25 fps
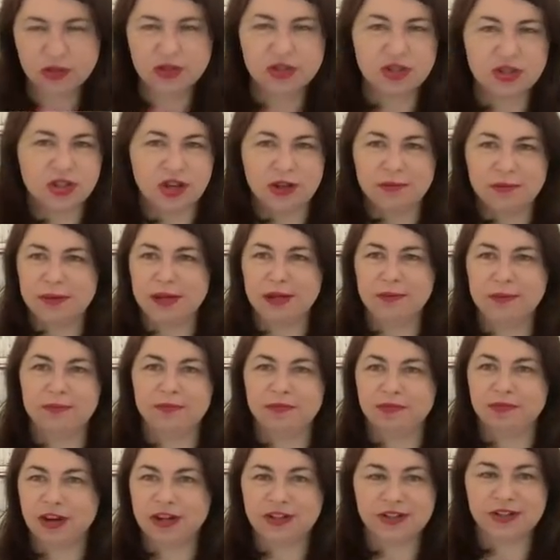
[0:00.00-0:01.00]
got so many
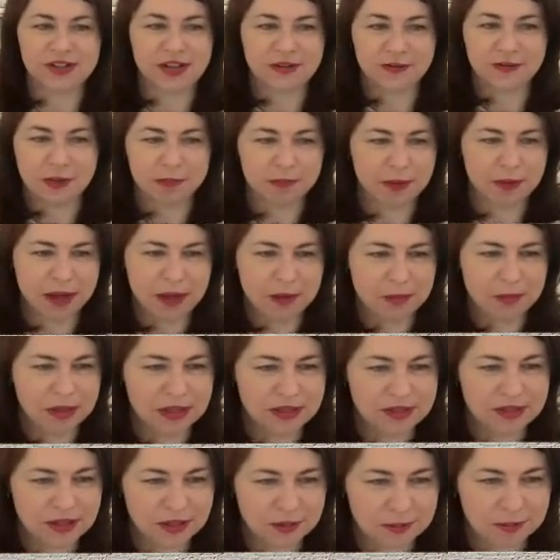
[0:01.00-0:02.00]
friends having
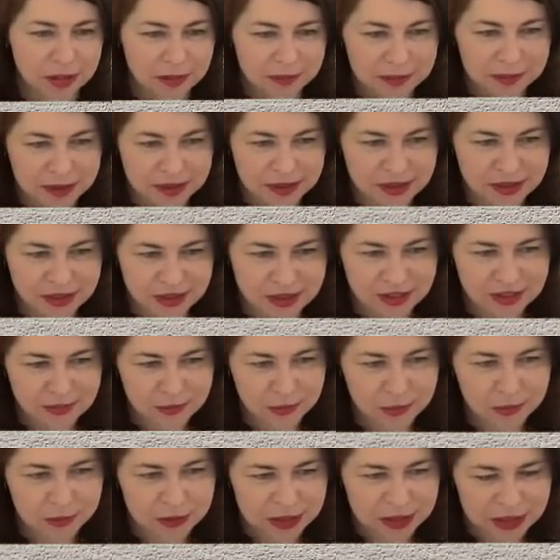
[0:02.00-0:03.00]
babies at the moment, so this you